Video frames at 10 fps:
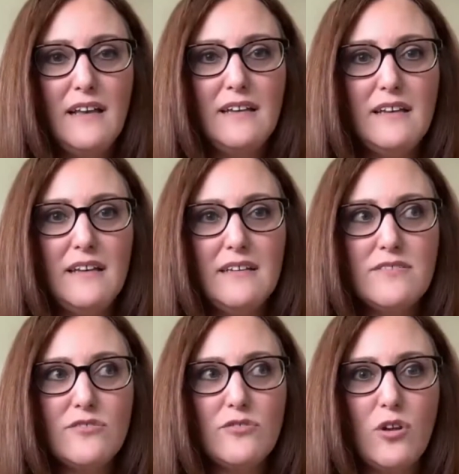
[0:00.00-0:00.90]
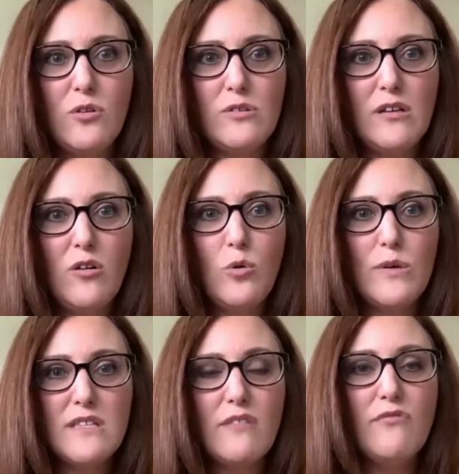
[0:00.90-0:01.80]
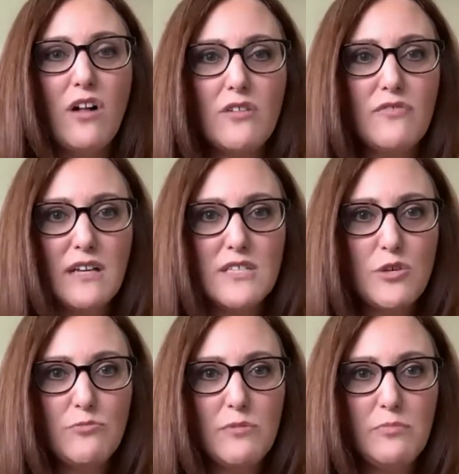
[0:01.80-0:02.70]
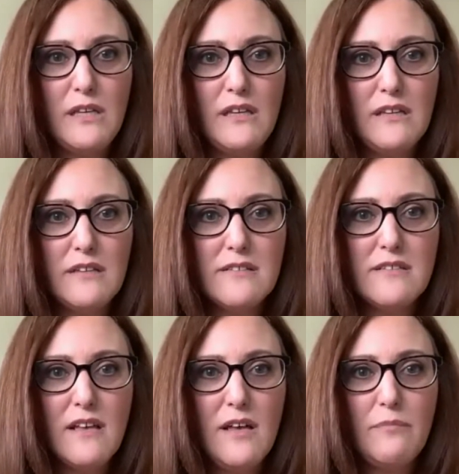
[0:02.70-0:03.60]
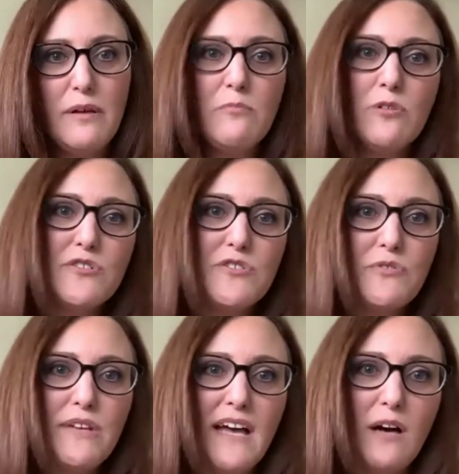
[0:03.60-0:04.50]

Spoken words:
is not only always evolving as human beings, but more so now